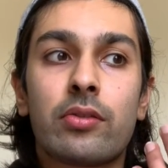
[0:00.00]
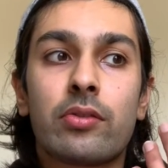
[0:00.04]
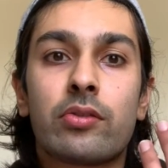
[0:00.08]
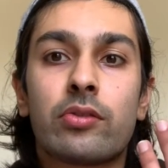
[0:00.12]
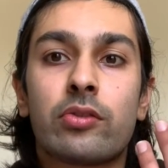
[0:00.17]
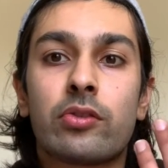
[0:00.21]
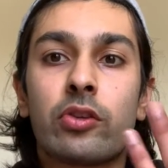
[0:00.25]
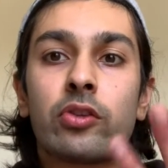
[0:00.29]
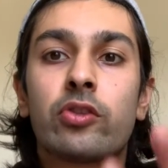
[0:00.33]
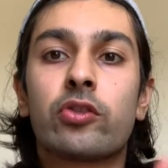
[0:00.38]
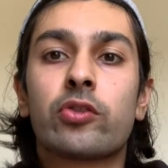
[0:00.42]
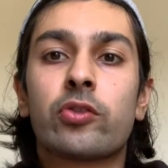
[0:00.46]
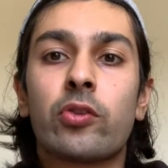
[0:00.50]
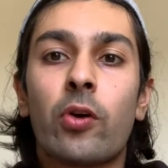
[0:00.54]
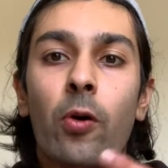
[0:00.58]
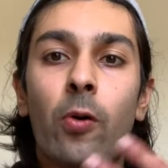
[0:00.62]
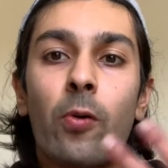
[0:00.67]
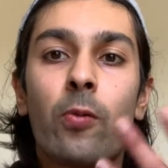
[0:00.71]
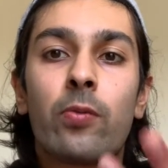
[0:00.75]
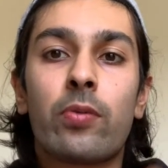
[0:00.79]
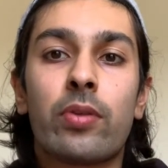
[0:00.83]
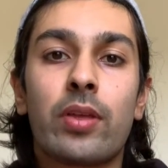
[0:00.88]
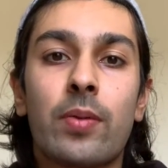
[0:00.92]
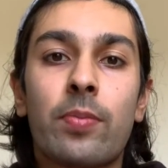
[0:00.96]
to show
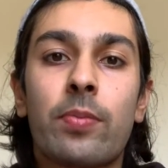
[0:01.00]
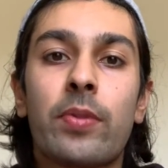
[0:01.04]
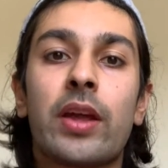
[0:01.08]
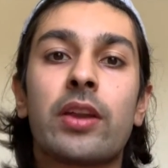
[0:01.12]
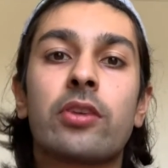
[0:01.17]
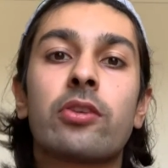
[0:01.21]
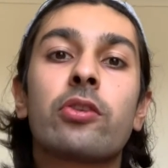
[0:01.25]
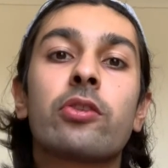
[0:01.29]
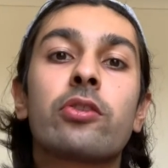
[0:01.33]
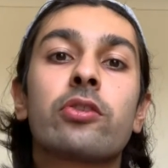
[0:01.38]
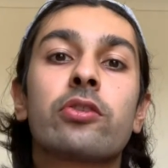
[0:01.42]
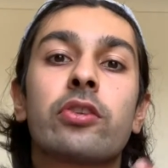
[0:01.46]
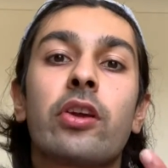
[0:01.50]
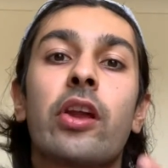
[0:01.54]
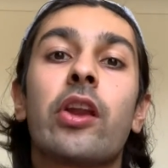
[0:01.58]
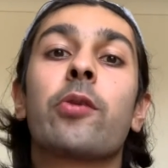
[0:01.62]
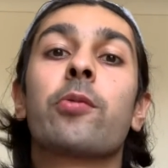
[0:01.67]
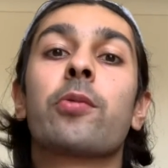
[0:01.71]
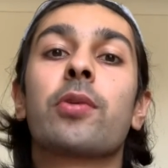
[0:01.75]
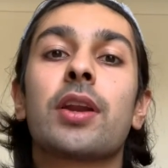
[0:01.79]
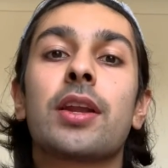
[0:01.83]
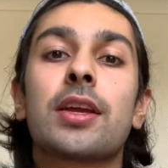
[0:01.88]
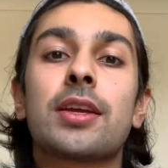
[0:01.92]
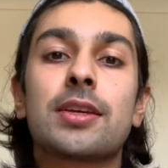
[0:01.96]
them that you
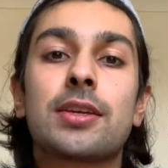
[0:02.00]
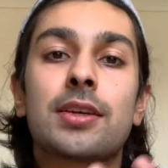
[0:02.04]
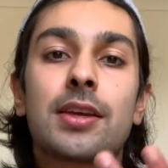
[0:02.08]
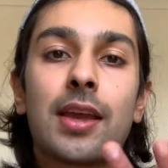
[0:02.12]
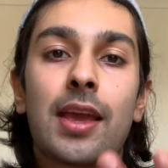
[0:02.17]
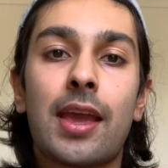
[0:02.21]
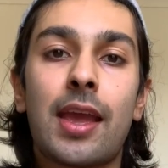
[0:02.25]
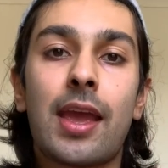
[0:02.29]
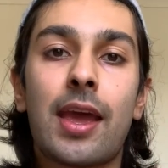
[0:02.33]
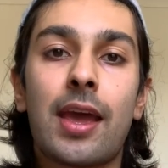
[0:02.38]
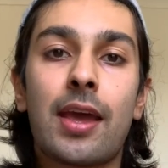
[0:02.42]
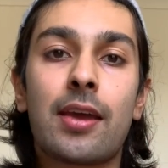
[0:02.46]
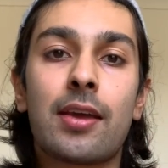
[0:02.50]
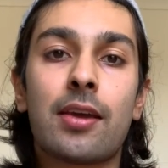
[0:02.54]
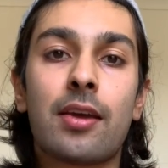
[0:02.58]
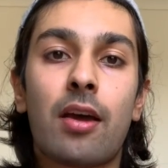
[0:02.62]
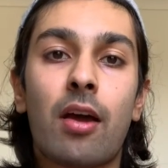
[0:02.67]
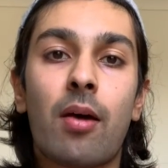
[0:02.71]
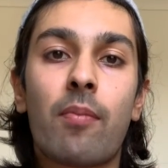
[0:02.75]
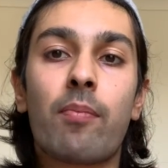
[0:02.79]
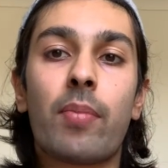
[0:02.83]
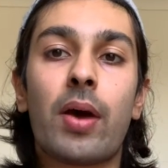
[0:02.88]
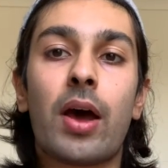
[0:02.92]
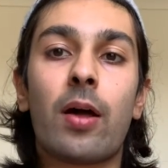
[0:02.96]
genuinely care
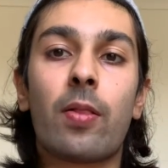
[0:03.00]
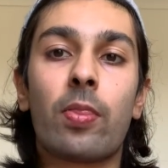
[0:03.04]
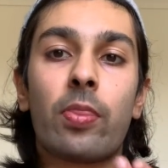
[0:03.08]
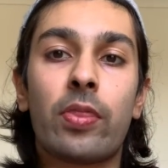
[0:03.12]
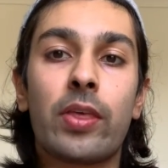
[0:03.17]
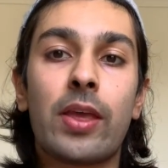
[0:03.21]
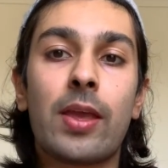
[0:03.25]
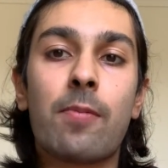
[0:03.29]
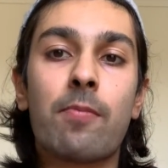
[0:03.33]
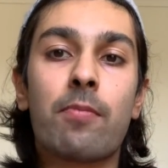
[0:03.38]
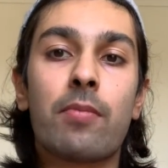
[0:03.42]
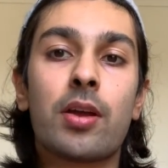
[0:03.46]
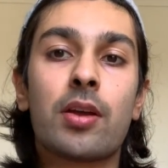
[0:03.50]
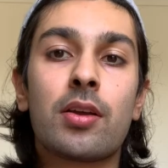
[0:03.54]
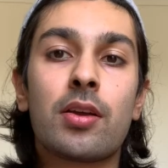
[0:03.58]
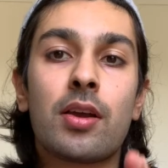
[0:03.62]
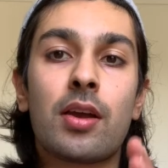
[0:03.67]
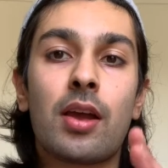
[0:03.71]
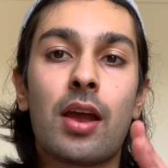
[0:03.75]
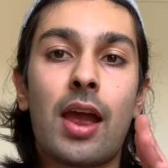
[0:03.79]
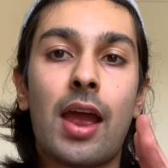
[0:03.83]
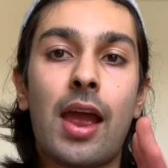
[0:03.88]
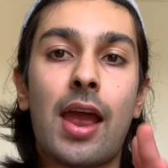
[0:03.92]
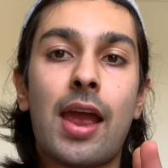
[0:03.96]
about them
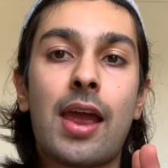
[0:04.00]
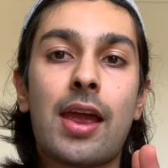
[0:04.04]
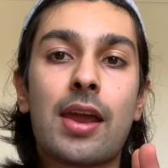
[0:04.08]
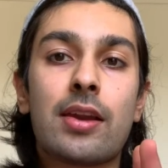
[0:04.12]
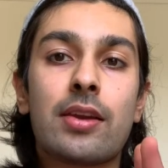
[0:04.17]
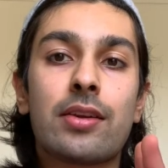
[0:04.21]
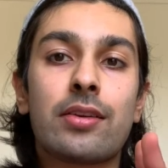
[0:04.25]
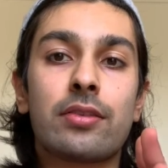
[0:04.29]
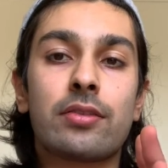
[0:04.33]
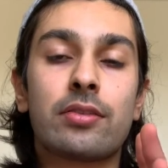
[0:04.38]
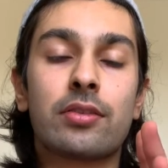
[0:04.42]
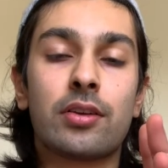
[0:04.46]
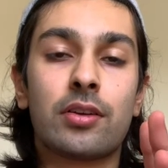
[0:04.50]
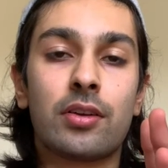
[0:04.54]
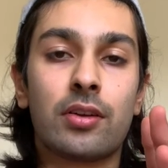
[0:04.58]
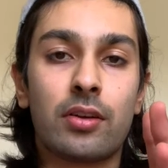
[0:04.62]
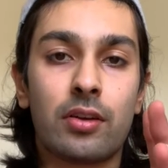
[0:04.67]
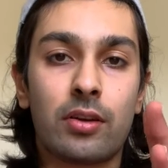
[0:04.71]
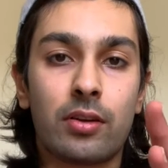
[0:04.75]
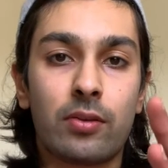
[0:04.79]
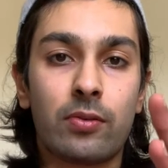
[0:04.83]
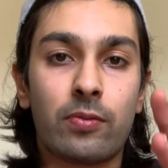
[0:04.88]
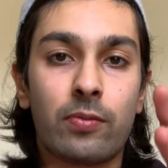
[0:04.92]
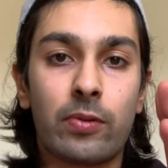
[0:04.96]
and
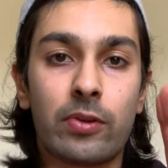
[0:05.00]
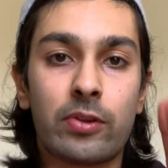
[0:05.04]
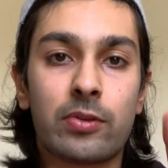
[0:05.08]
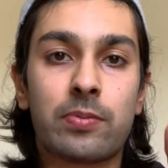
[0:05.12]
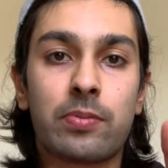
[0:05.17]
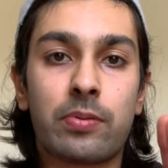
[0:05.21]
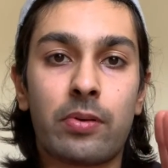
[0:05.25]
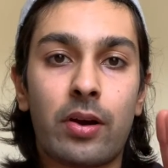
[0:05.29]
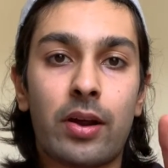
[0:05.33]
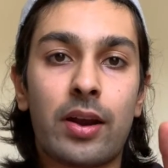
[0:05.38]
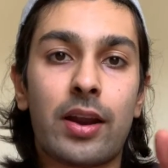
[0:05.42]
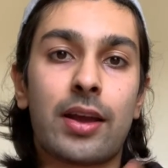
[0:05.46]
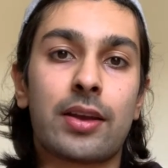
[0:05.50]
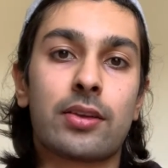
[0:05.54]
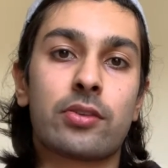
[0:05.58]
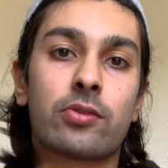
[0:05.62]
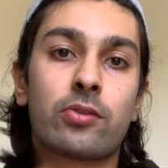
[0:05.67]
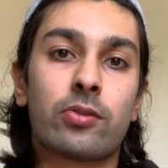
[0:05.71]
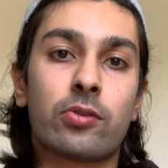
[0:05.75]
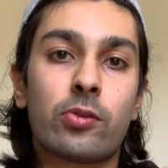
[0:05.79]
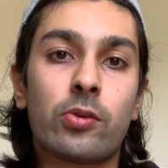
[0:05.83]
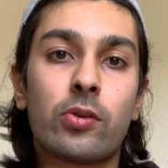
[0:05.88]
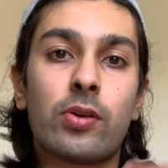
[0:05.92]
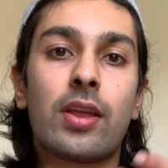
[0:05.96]
this product
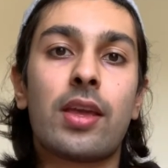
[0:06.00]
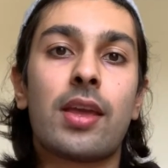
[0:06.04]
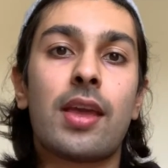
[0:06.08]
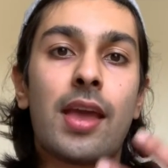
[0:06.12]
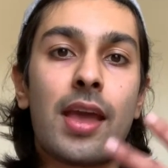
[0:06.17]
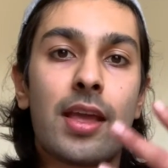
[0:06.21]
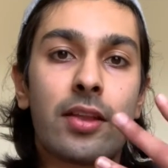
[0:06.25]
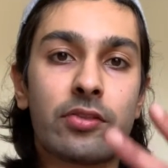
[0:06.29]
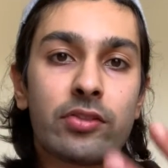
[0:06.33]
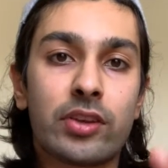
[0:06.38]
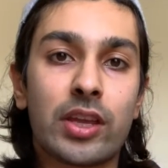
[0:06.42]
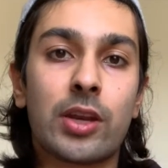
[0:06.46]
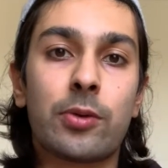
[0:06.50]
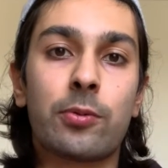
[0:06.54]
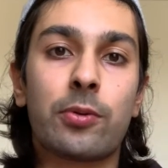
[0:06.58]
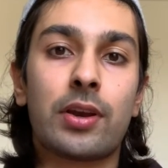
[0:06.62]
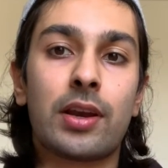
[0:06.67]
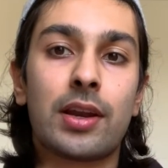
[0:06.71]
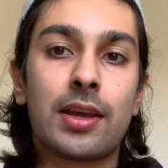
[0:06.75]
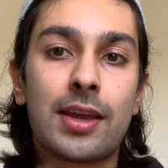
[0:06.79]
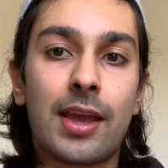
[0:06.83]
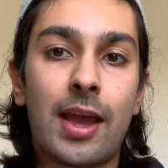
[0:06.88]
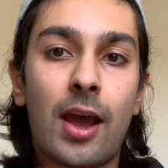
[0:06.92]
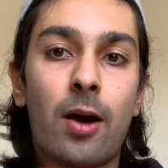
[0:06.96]
could
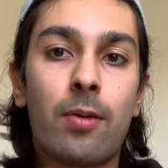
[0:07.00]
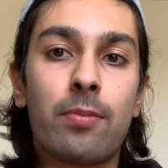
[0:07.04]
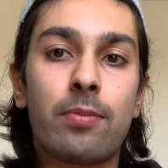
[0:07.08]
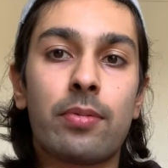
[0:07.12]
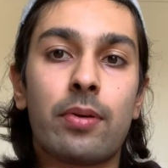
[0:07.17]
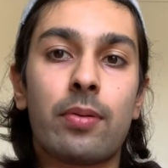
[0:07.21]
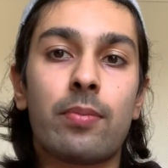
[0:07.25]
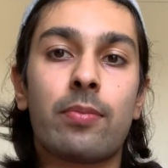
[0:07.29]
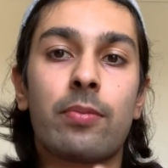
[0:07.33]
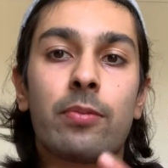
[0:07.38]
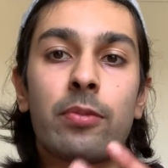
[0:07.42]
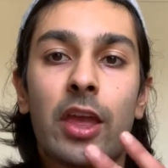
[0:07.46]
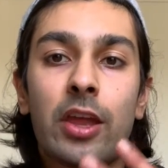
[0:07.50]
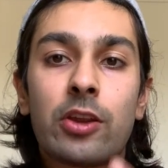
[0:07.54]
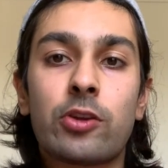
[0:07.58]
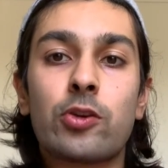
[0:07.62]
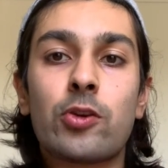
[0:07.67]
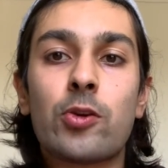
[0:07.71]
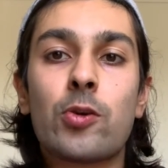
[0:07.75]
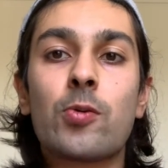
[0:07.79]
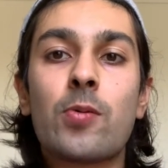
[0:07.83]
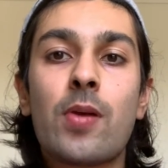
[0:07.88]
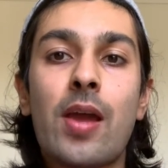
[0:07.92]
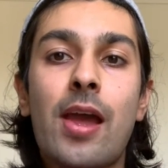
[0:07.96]
genuinely help them, that
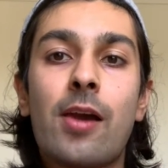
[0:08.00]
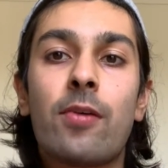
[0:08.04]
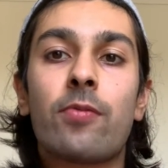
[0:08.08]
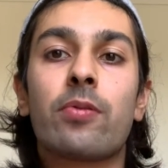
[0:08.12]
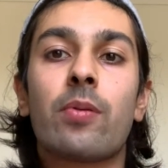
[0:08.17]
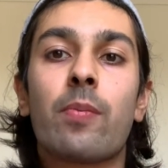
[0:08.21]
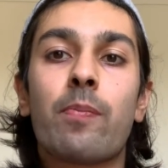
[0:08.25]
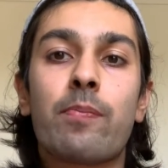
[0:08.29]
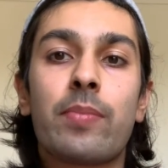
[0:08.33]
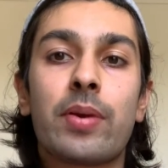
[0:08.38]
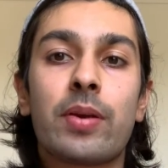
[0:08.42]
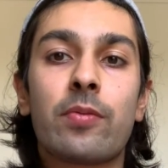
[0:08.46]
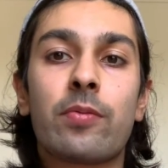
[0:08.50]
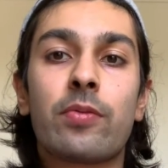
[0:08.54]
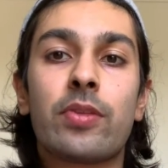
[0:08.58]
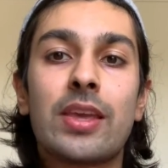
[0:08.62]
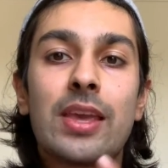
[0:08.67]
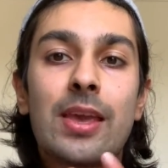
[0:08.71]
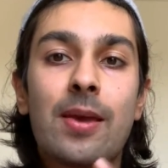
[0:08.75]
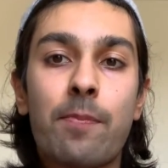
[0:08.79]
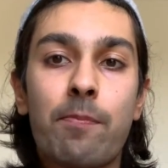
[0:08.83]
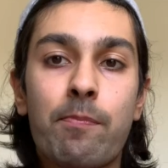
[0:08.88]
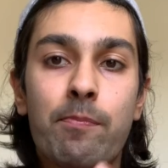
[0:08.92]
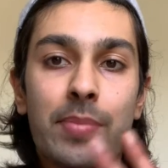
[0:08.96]
you have
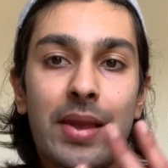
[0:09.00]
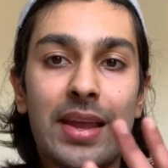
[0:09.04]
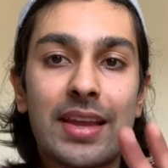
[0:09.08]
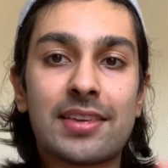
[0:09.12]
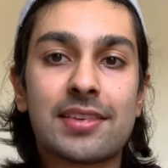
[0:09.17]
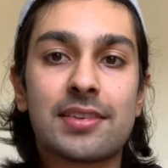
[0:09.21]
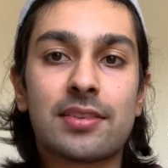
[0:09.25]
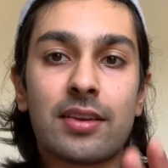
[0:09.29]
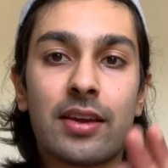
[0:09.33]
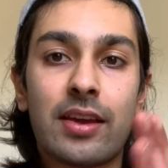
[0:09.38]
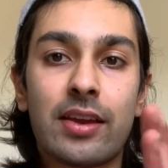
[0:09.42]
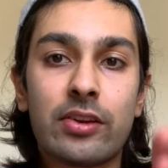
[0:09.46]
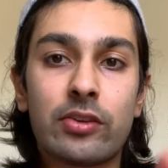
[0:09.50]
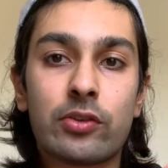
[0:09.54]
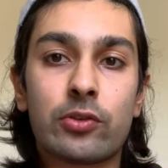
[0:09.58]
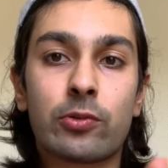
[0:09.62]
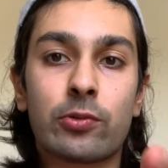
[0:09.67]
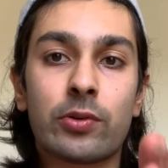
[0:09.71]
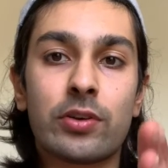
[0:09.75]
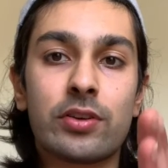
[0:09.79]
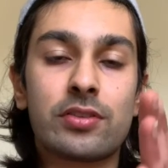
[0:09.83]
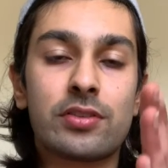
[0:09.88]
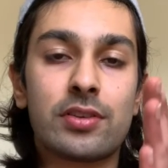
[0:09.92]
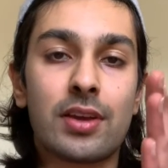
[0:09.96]
their best
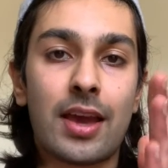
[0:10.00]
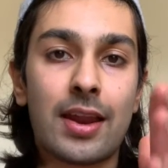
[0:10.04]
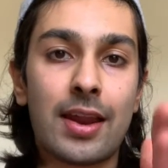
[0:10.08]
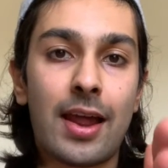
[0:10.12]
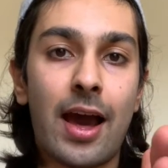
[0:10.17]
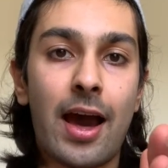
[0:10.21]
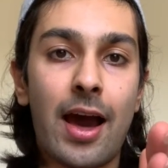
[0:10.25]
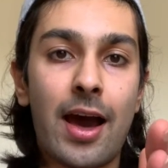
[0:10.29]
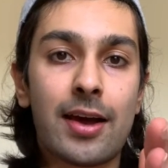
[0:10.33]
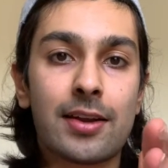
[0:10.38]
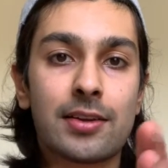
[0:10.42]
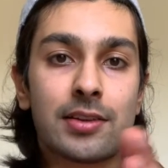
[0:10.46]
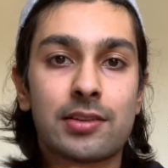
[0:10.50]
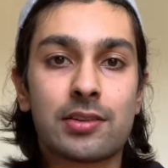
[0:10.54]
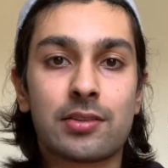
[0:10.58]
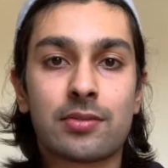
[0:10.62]
interest at heart.